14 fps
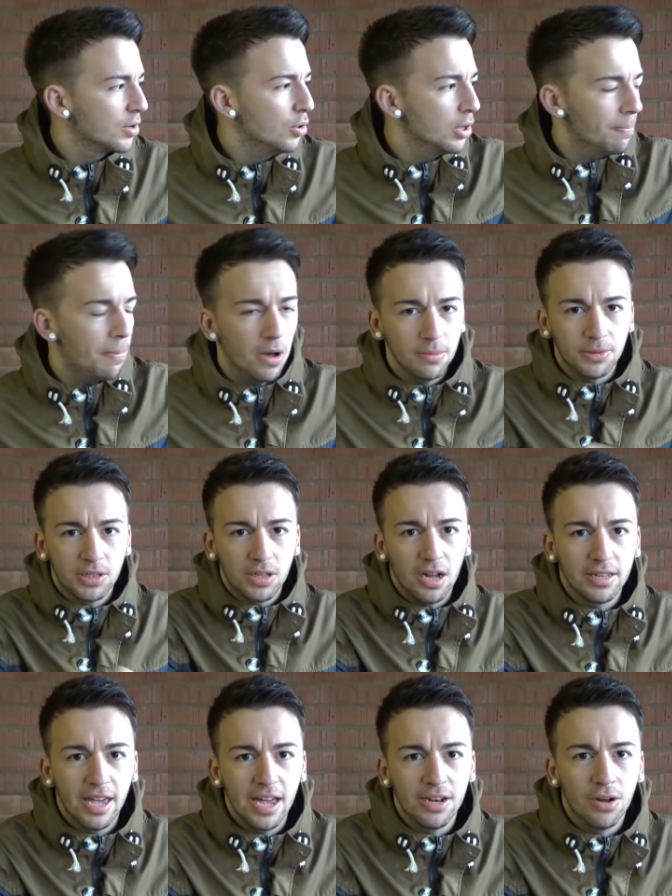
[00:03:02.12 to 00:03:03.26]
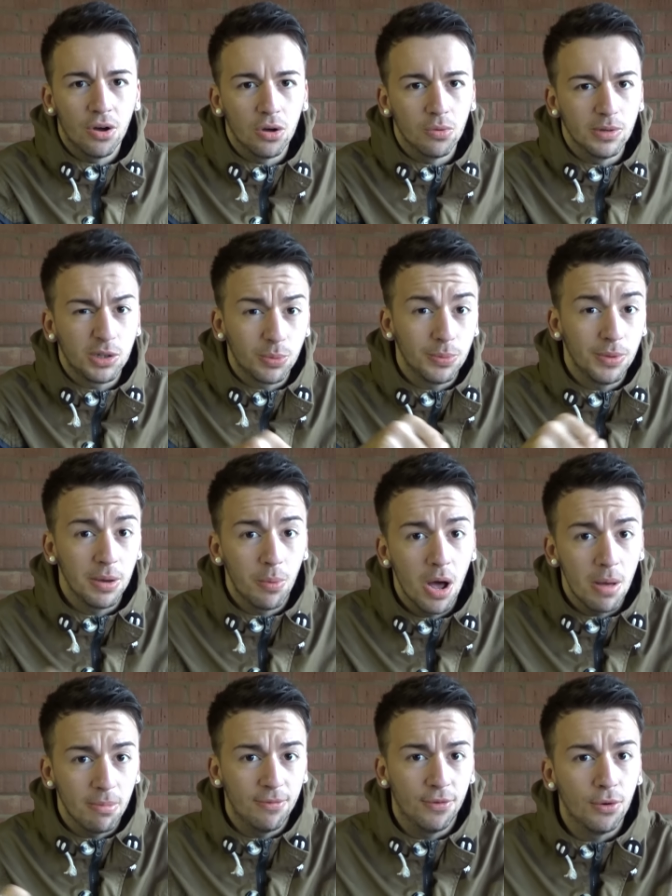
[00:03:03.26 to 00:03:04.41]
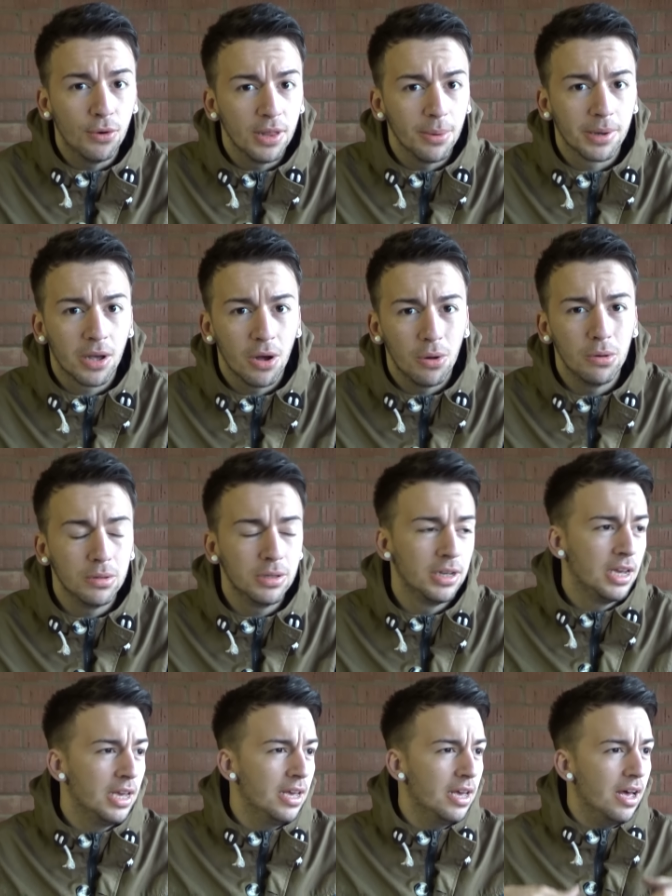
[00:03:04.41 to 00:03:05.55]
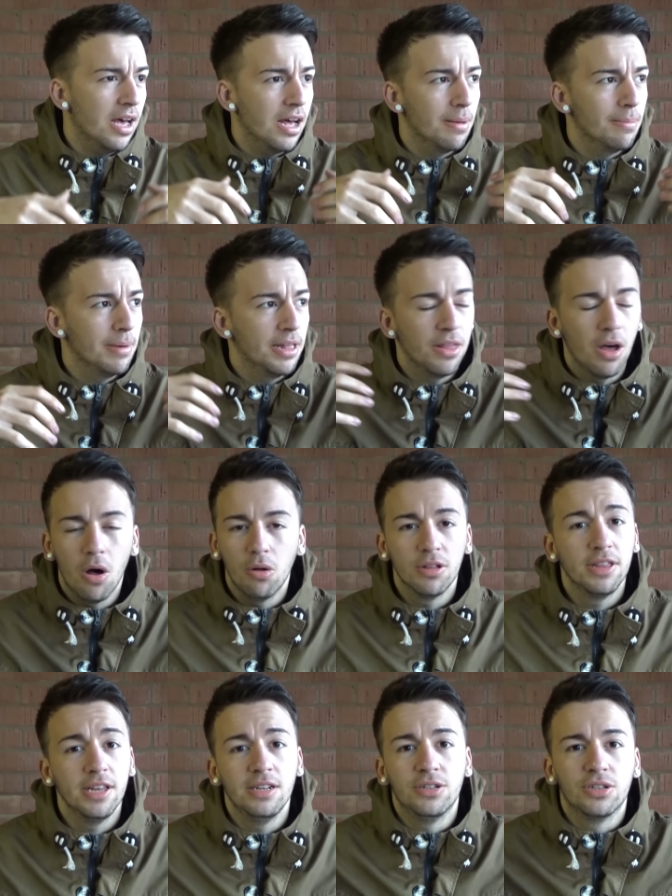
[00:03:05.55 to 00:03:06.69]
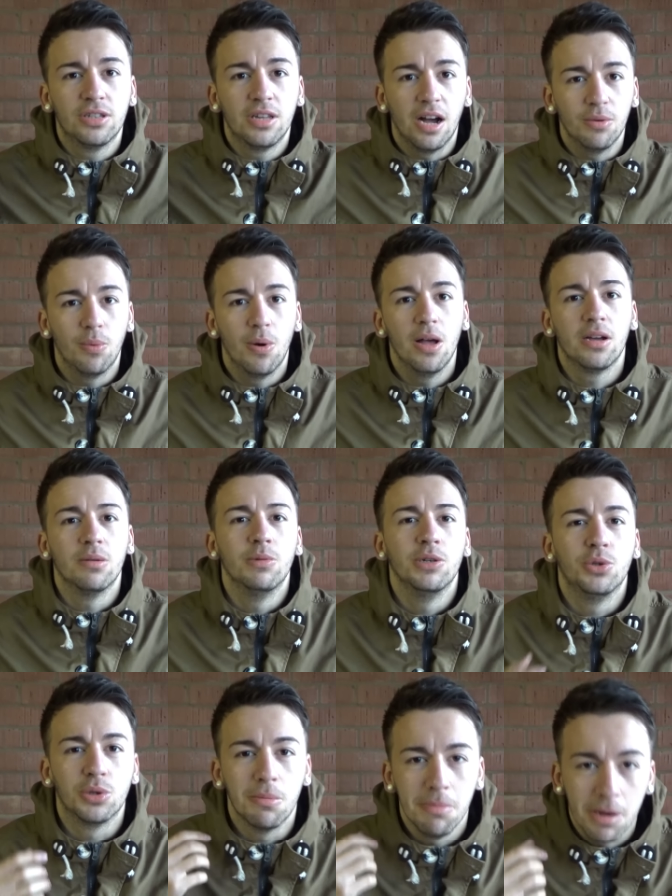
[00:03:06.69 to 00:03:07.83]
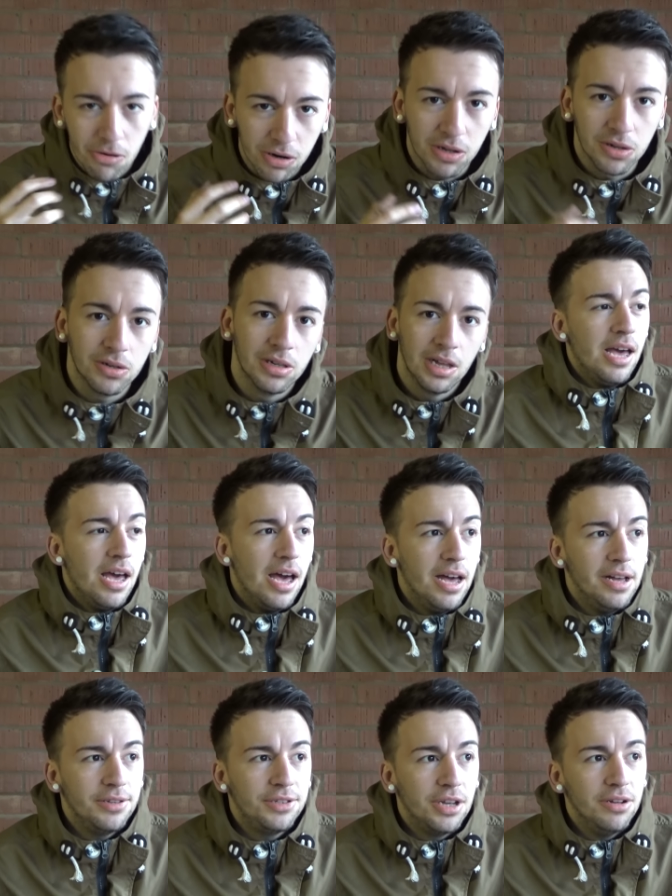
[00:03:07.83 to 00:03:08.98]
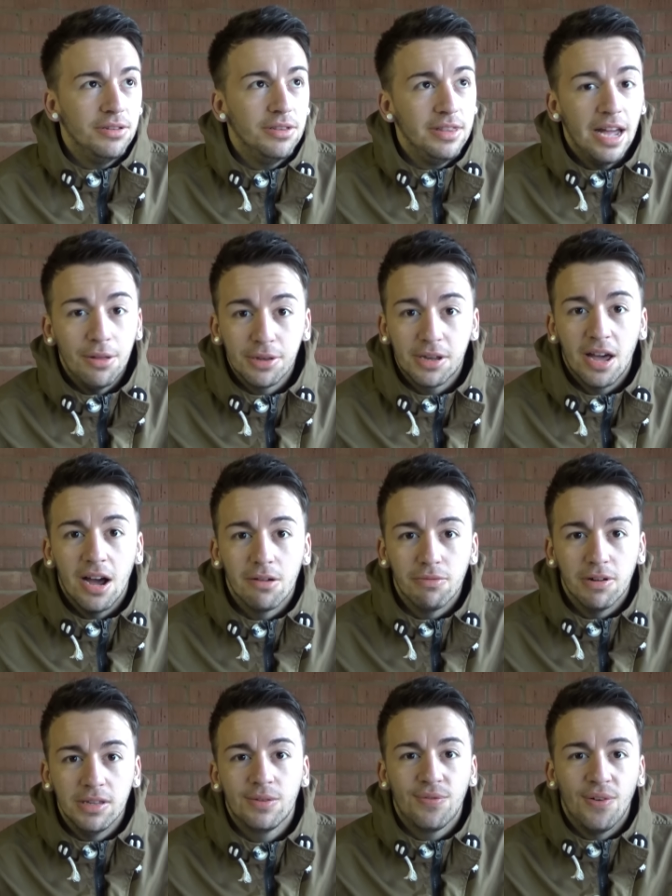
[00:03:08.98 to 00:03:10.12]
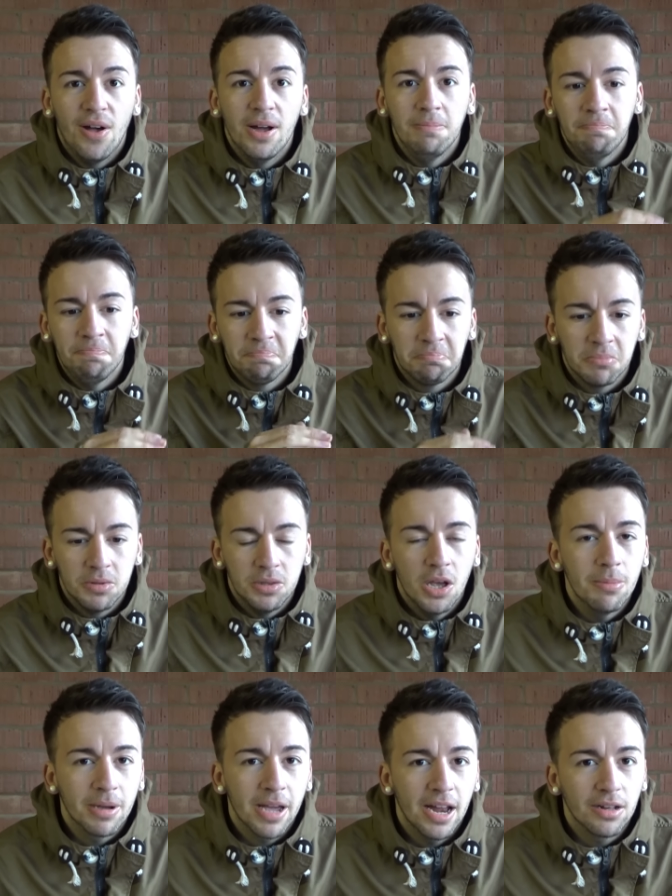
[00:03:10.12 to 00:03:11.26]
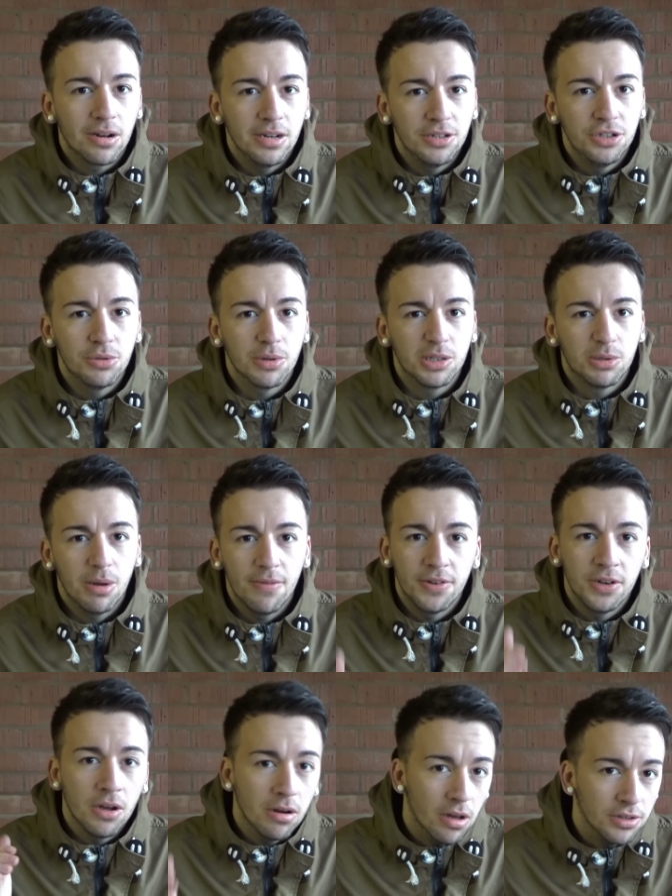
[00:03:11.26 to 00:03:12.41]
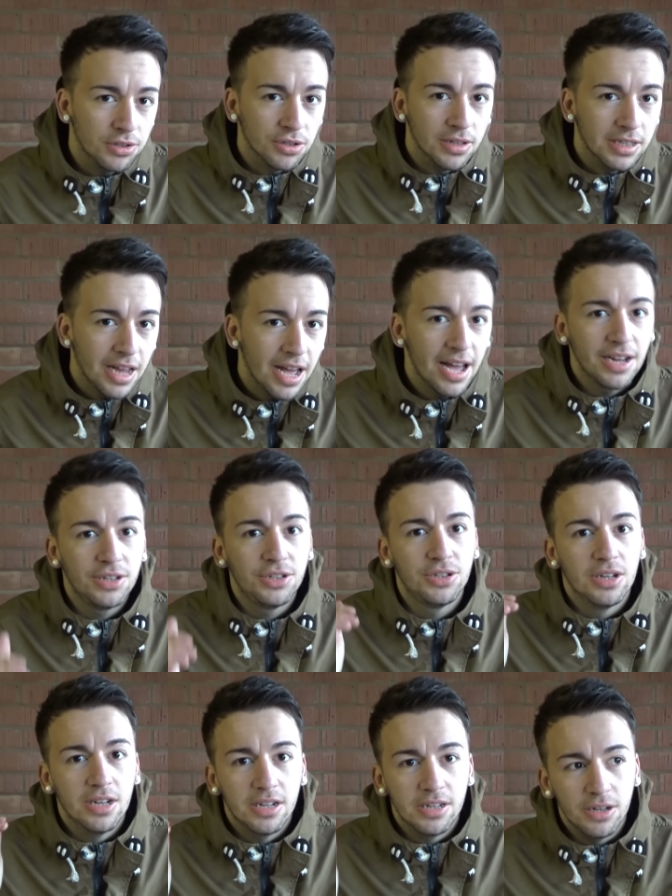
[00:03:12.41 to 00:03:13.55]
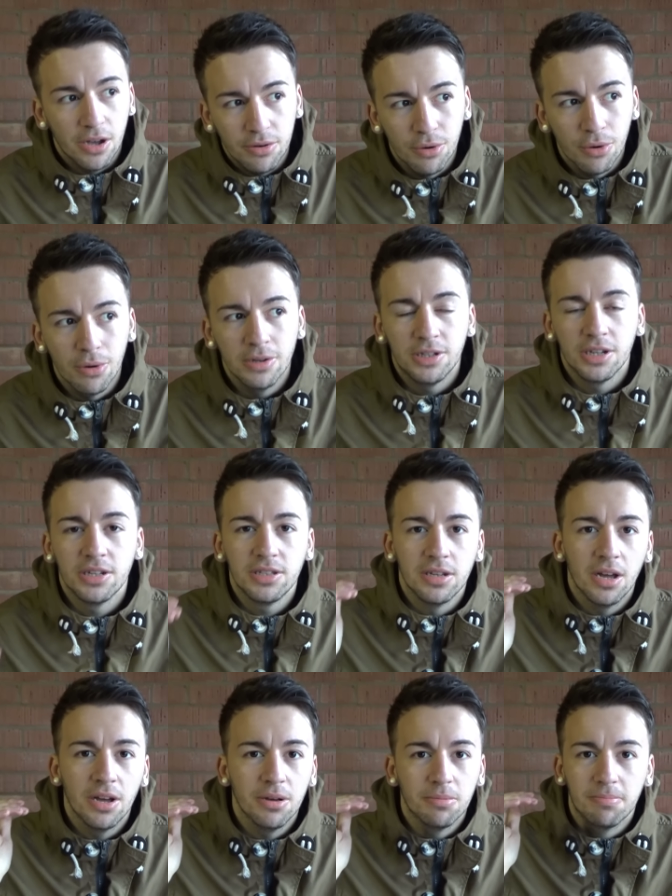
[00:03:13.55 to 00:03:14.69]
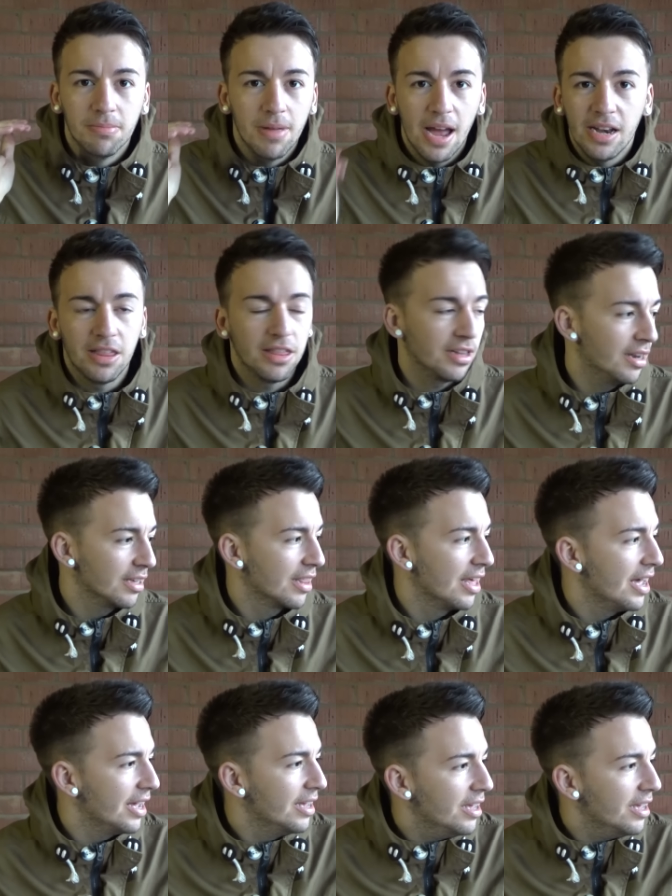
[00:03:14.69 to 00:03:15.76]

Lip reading: all the pipes started getting hot, which they weren't before, they were cold. And the whole thing just started working, which was a miracle. So now the car runs fine, no mechanical issues whatsoever, no lights on the dash, no noises, no anything like that,